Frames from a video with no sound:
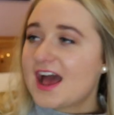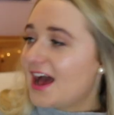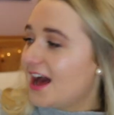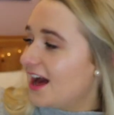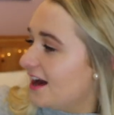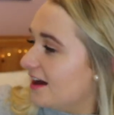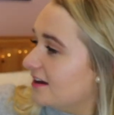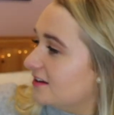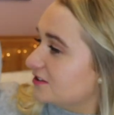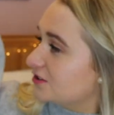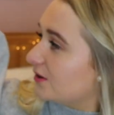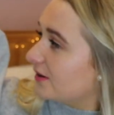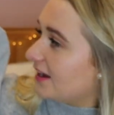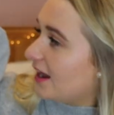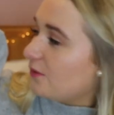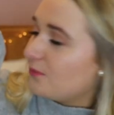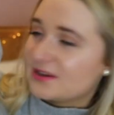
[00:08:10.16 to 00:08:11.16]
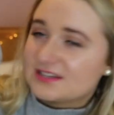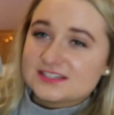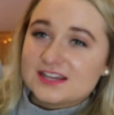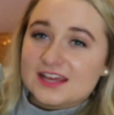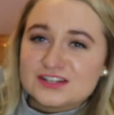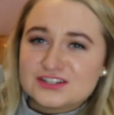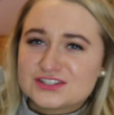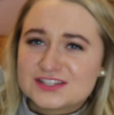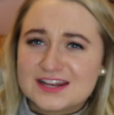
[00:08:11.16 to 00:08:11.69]
Uh, so I can't wait to
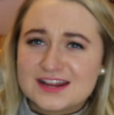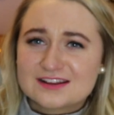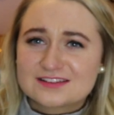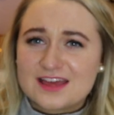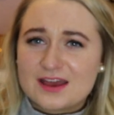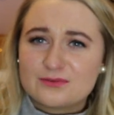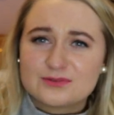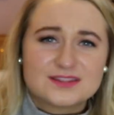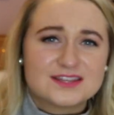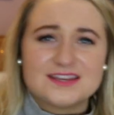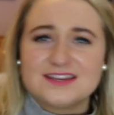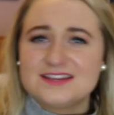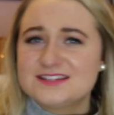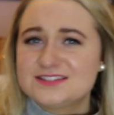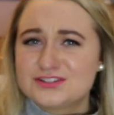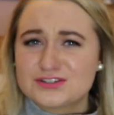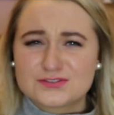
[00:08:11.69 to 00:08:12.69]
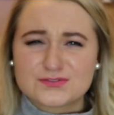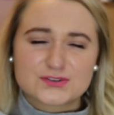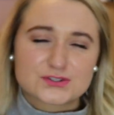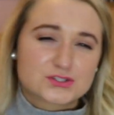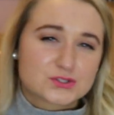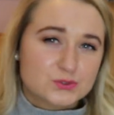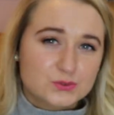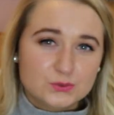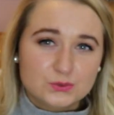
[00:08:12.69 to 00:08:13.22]
like just layer that with these just for
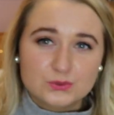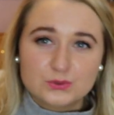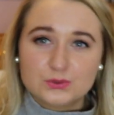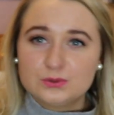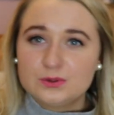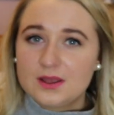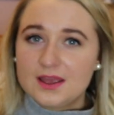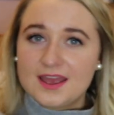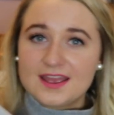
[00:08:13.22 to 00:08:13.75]
school.